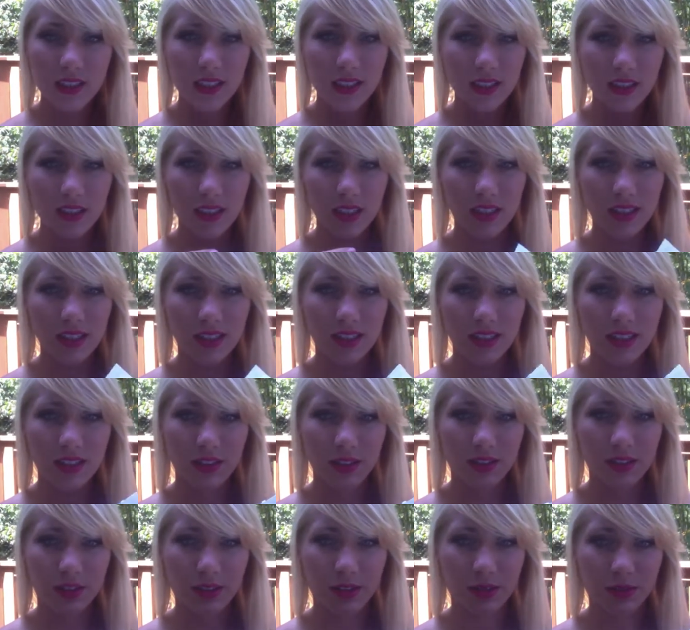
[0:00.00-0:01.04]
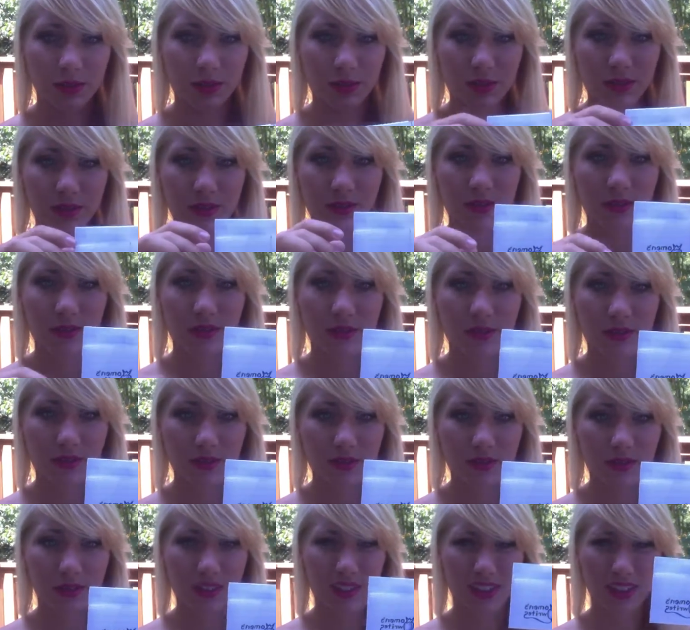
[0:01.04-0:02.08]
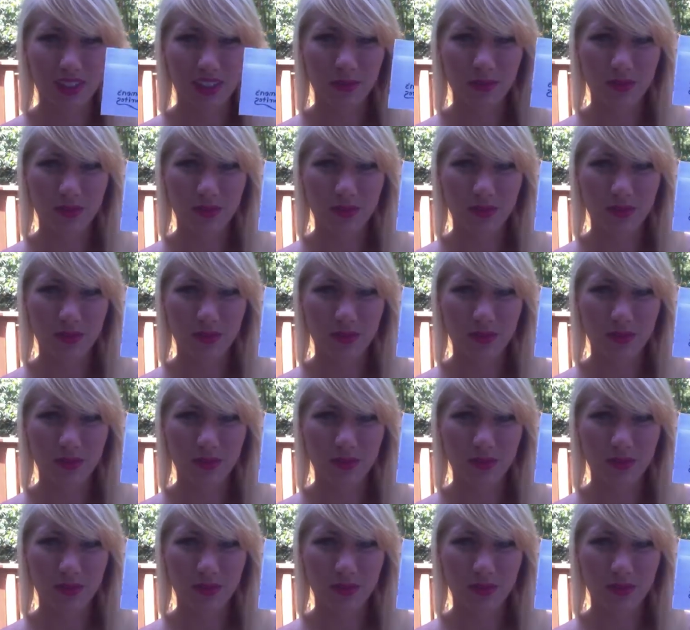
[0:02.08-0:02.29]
starting this group. I